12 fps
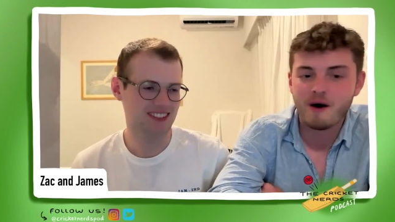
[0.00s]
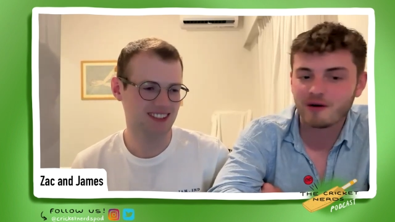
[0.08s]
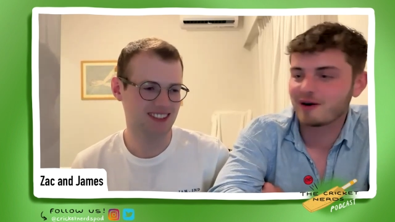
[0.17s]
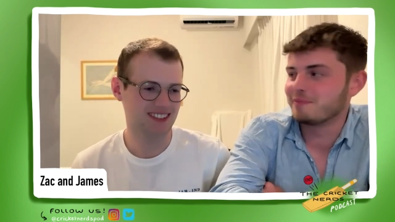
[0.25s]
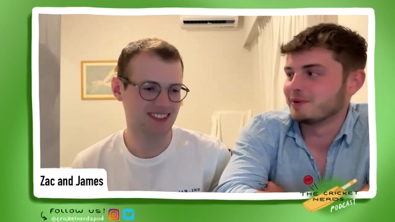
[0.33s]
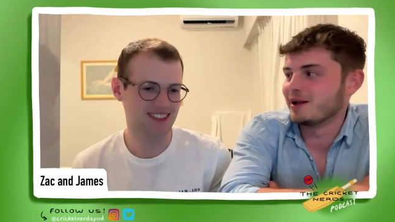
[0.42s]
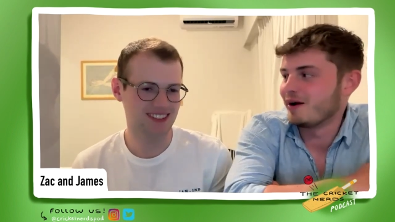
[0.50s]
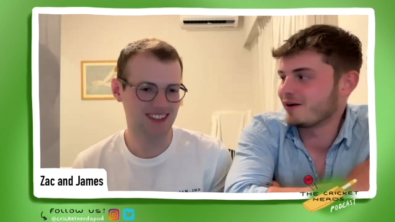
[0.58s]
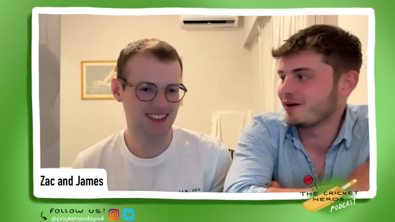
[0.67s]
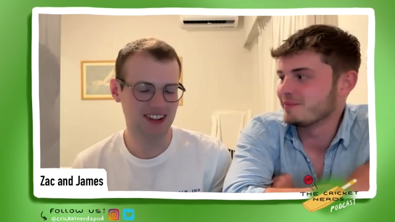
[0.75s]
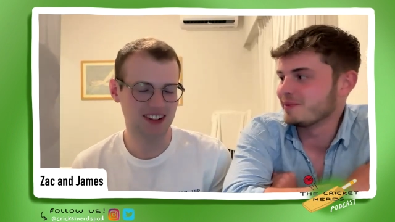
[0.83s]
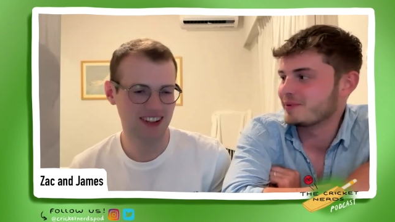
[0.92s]
Speaker 1: horrible,
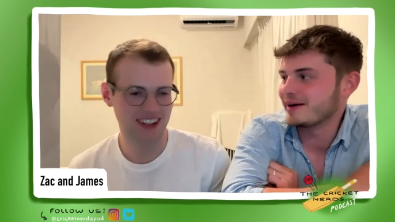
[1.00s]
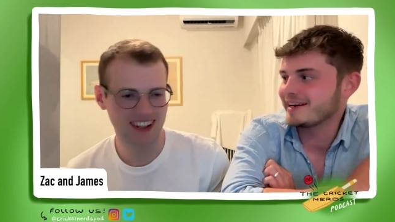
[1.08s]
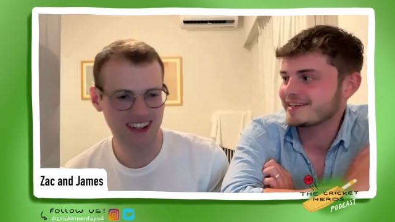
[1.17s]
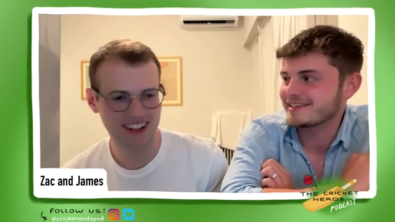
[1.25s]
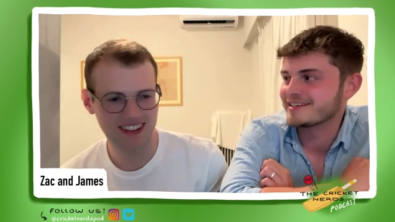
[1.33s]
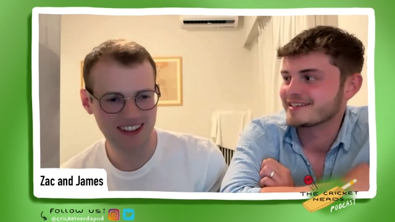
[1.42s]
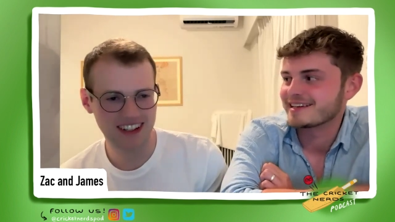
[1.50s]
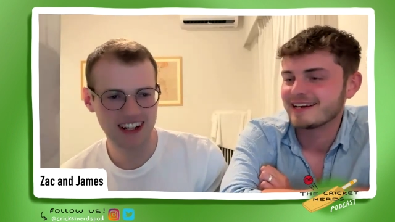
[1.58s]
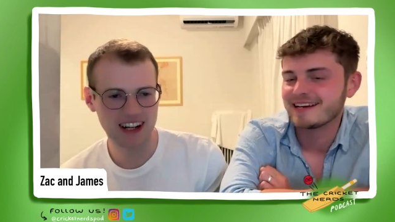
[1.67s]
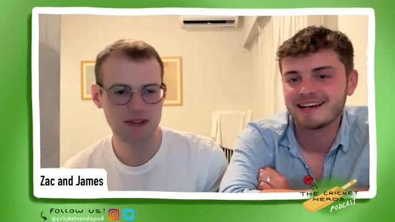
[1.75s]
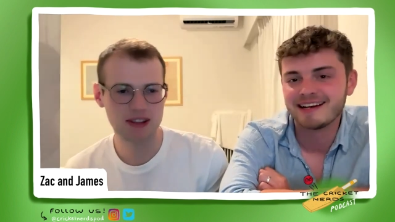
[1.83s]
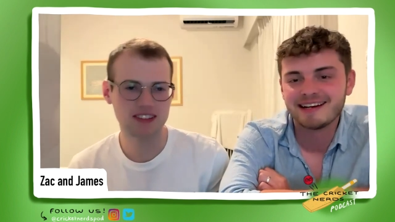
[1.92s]
horrible oh, predictions.
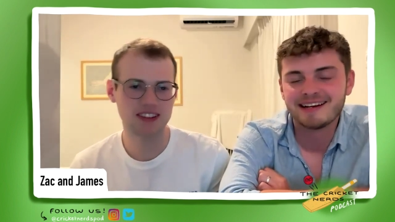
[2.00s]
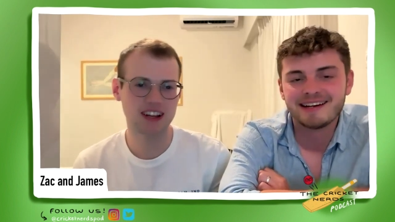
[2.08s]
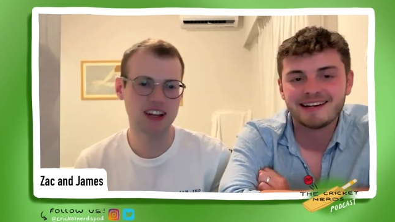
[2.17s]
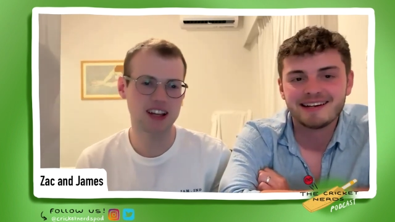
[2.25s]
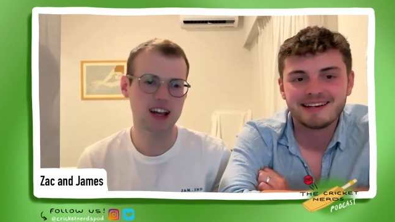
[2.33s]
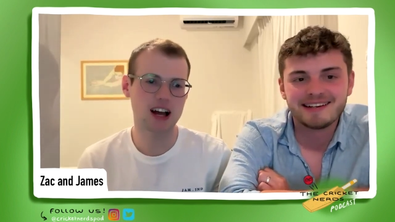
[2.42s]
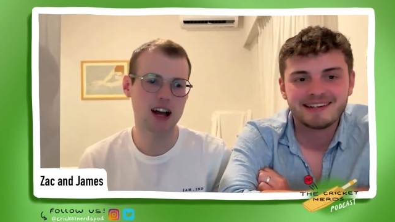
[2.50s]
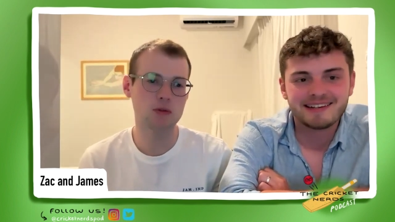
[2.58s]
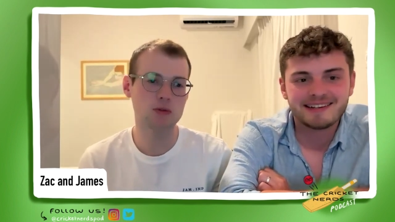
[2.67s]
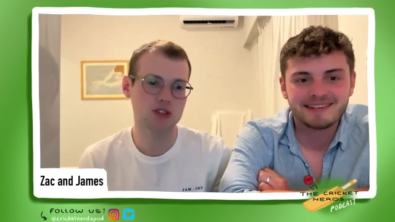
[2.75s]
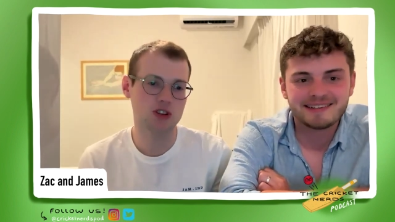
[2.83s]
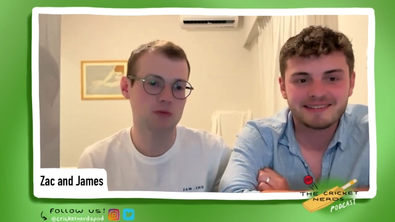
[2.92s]
Speaker 2: Yeah. I mean, uh, it
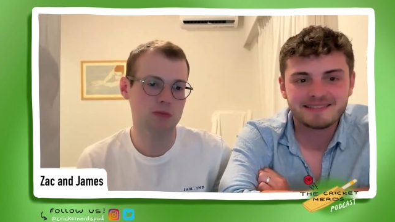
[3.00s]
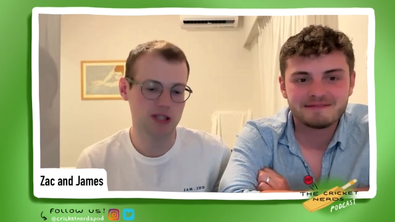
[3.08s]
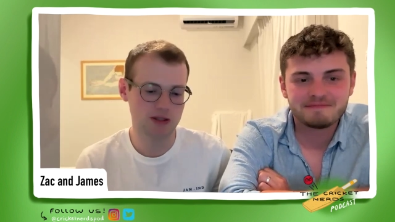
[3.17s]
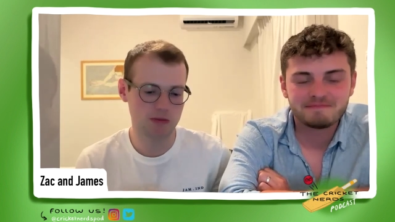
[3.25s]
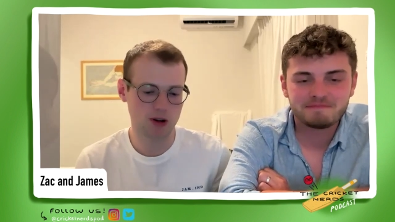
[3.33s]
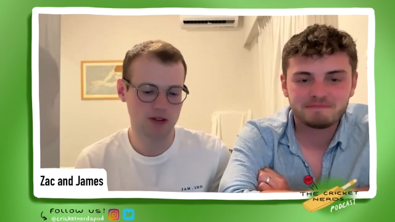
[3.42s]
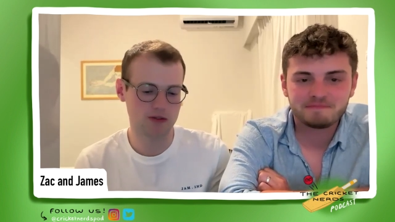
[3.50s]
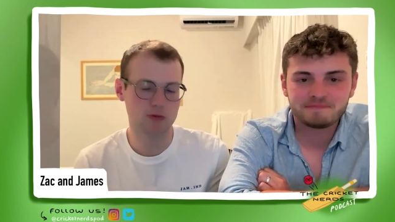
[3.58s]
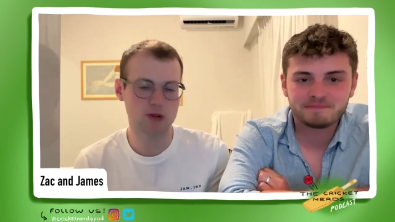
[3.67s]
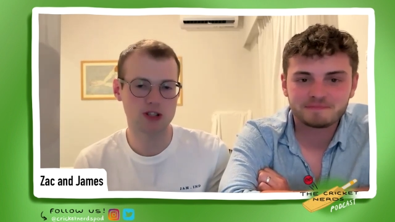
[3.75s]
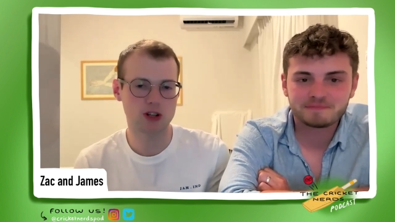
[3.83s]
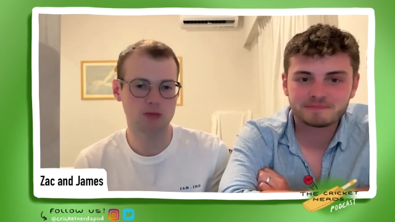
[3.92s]
was a good piece of bowling from
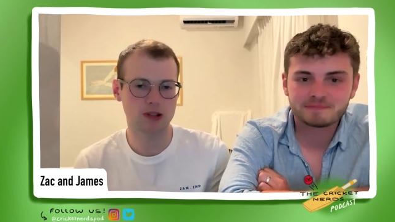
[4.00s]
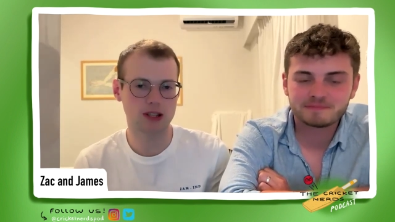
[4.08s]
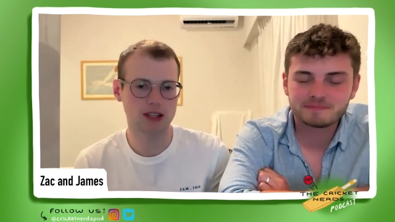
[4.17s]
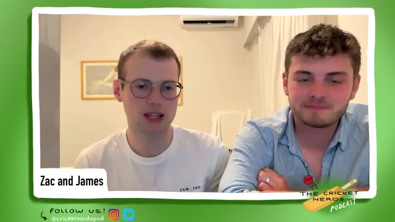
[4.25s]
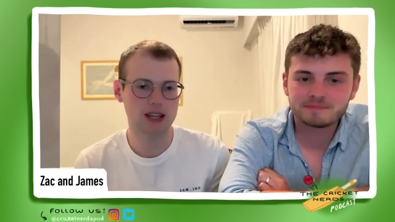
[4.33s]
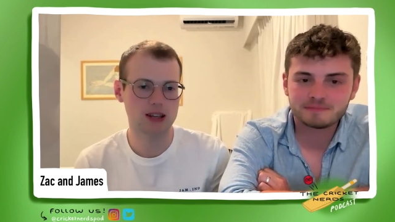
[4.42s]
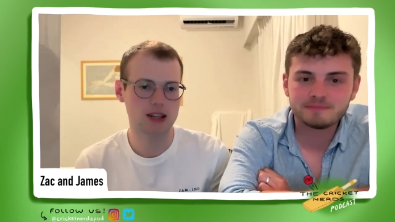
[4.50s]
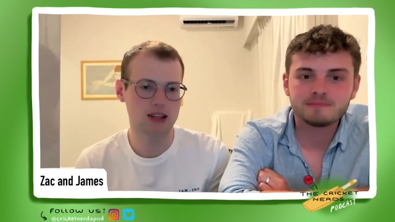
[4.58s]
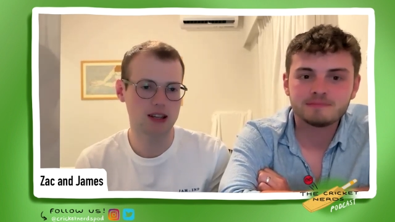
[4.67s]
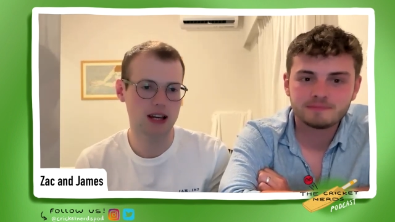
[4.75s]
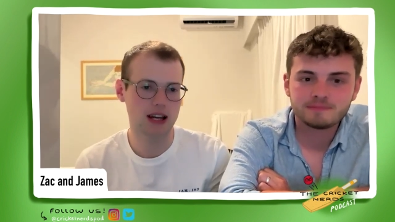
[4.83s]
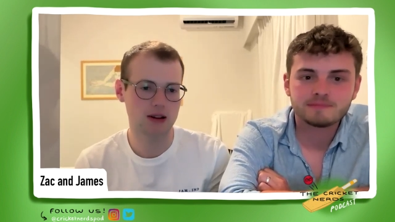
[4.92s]
Reece Topley.
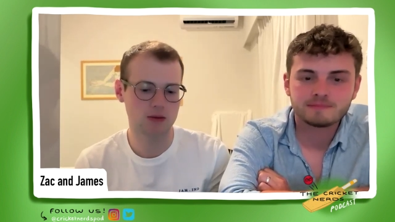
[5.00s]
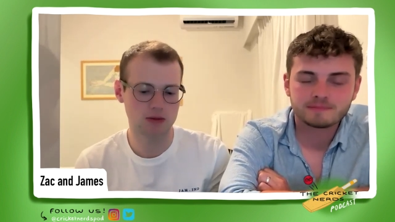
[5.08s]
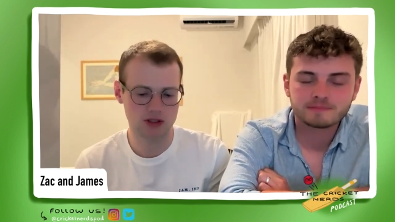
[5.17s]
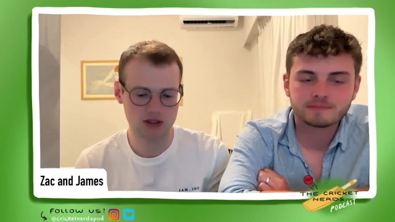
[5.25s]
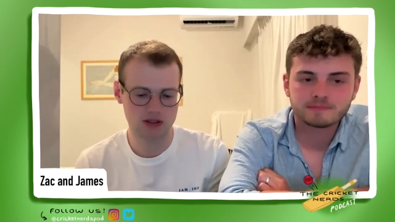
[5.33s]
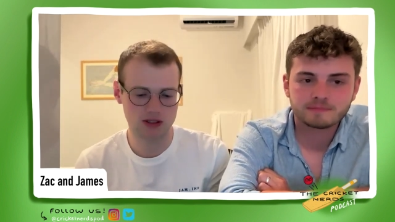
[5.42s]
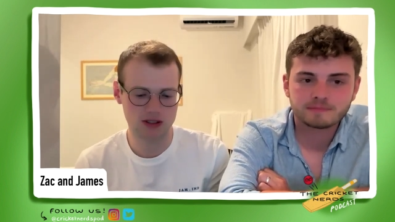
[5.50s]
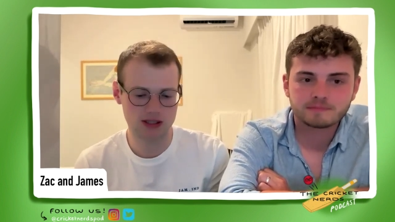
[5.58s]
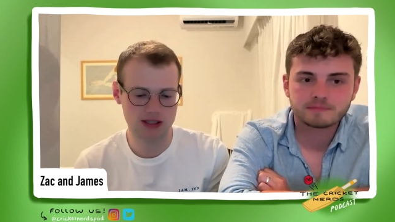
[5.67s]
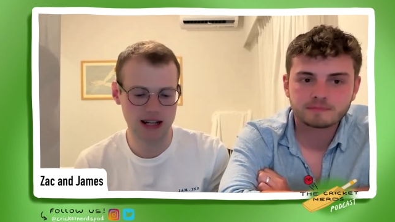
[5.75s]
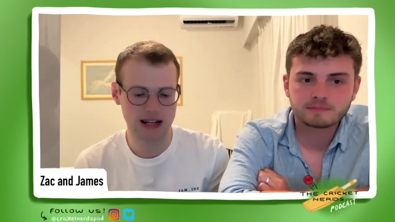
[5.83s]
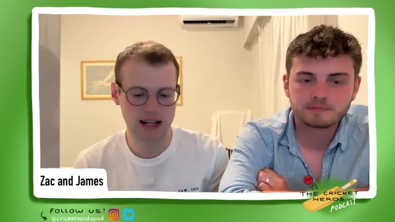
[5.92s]
He uh, was the
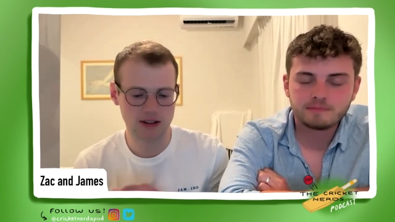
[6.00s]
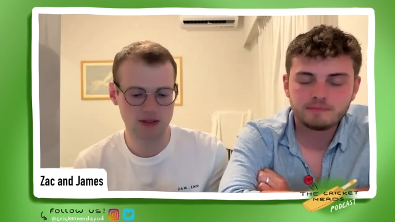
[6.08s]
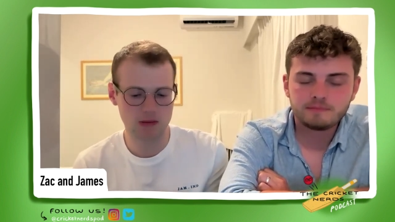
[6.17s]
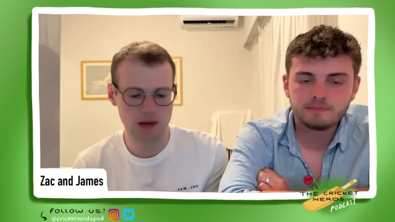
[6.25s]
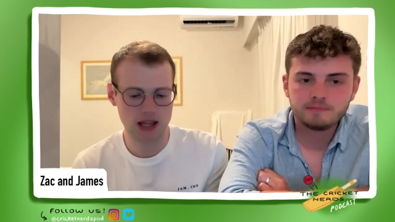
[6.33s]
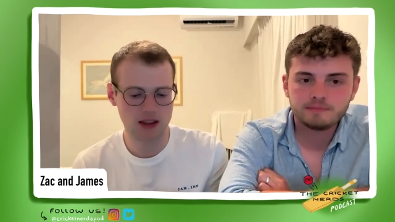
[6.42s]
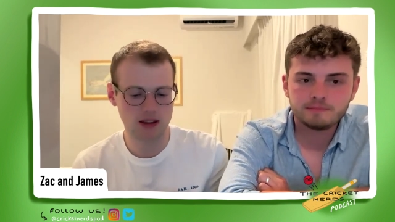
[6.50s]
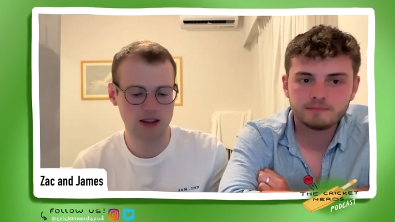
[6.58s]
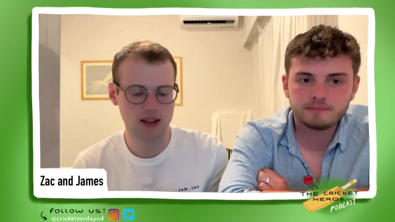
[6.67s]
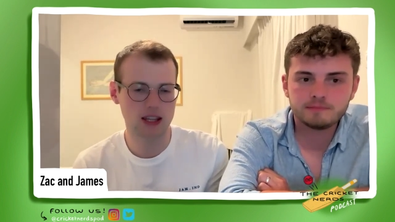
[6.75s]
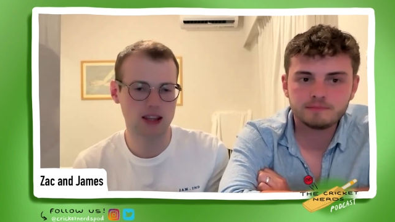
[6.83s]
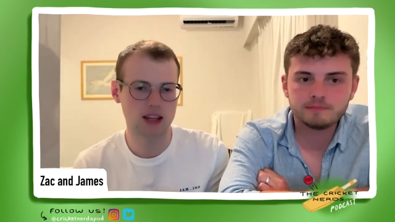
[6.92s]
standout for me
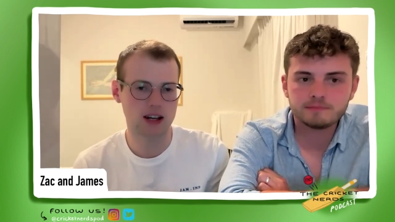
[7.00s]
in the